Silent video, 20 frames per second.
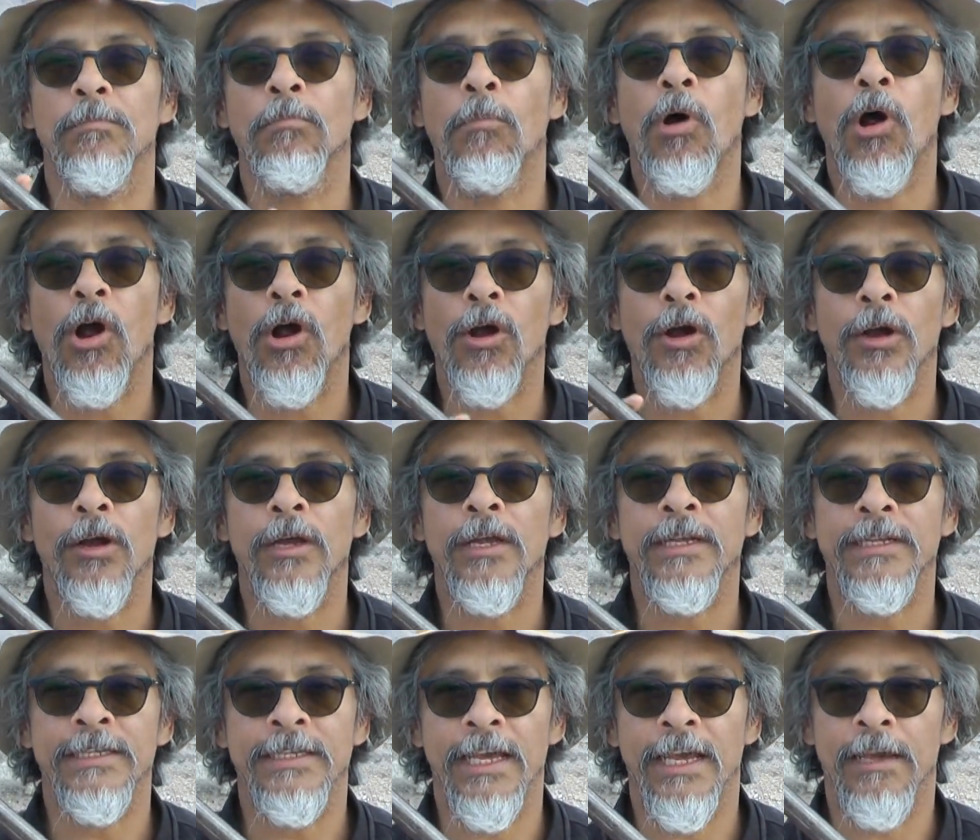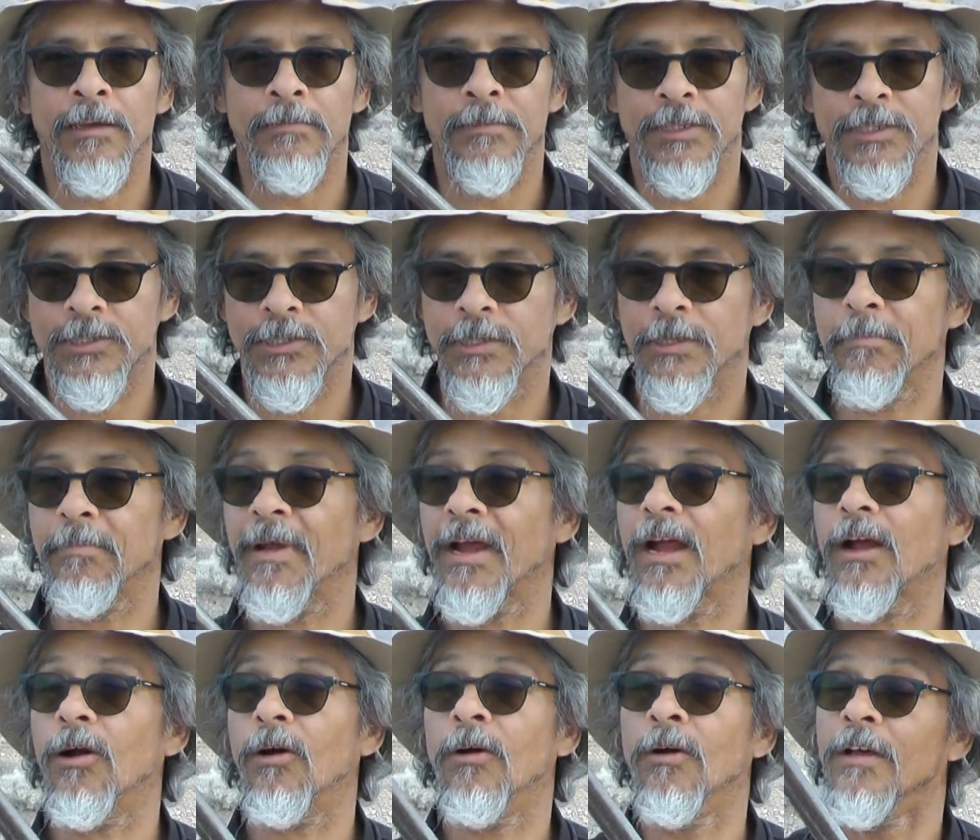mar and damage the
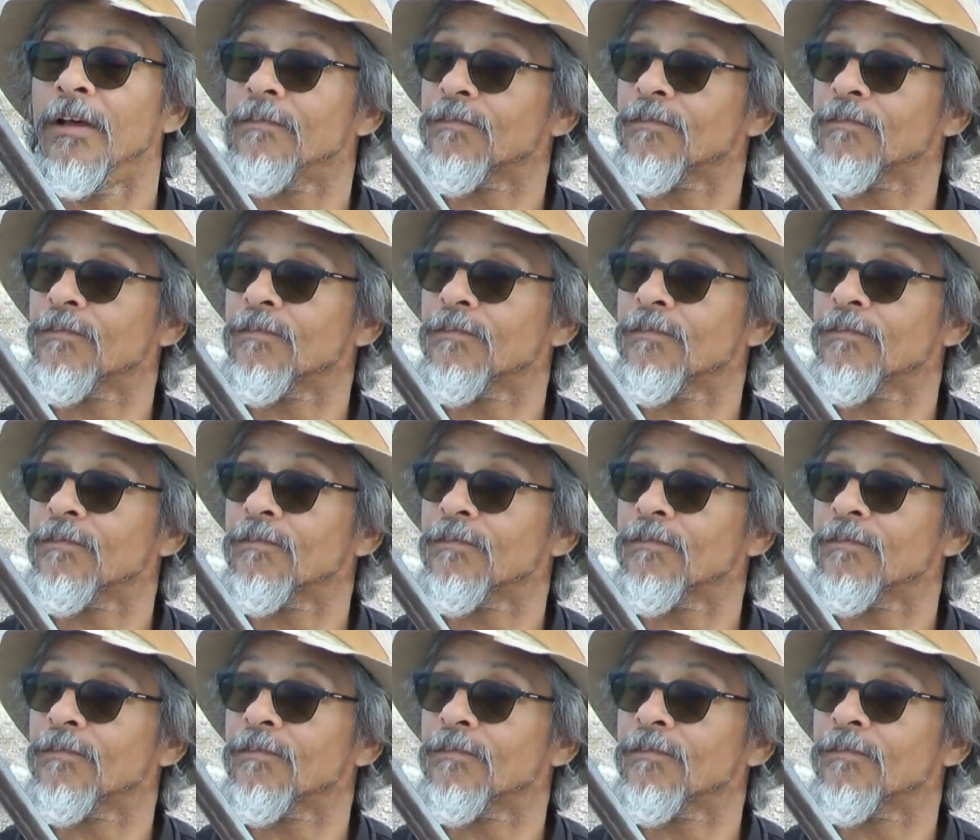barrel.